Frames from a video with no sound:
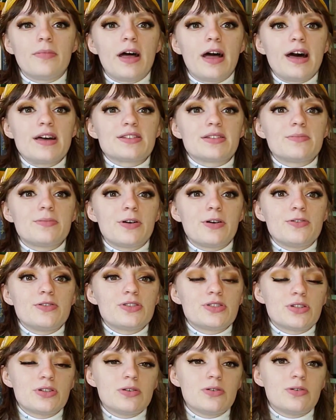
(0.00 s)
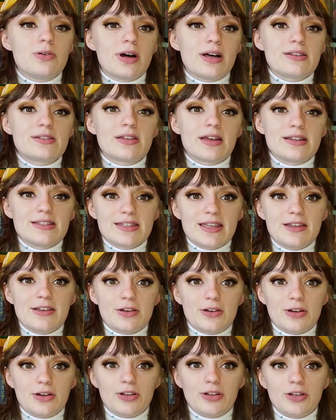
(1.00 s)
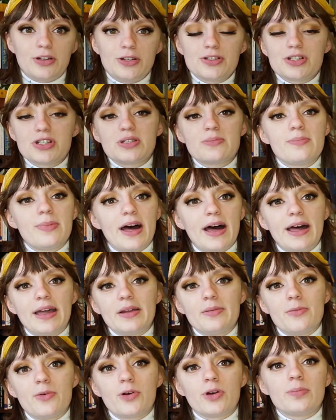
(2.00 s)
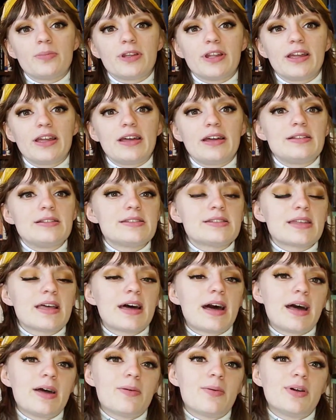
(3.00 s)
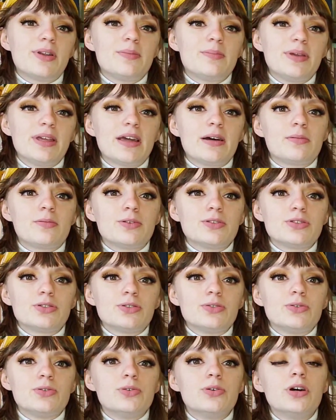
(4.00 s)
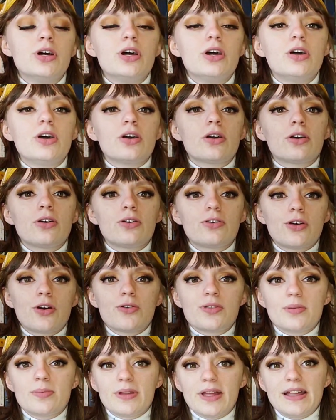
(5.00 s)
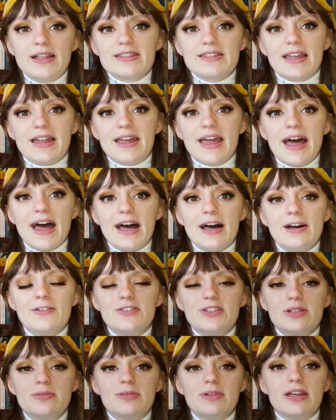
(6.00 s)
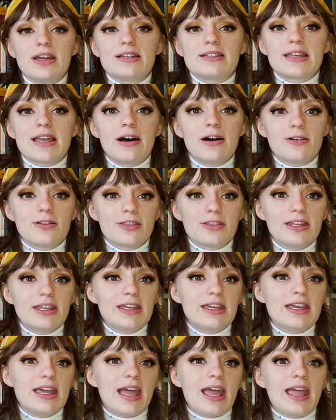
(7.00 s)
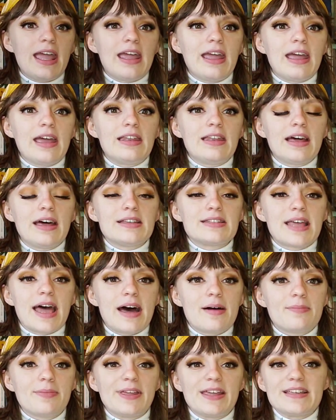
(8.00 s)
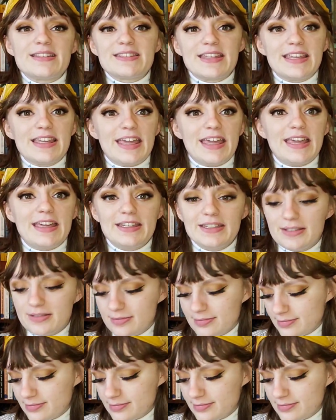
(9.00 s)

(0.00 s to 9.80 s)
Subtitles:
as opposed to, as I said earlier, just buying more plants. I want to be able to grow the plants that I have to be as healthy and as happy as they can.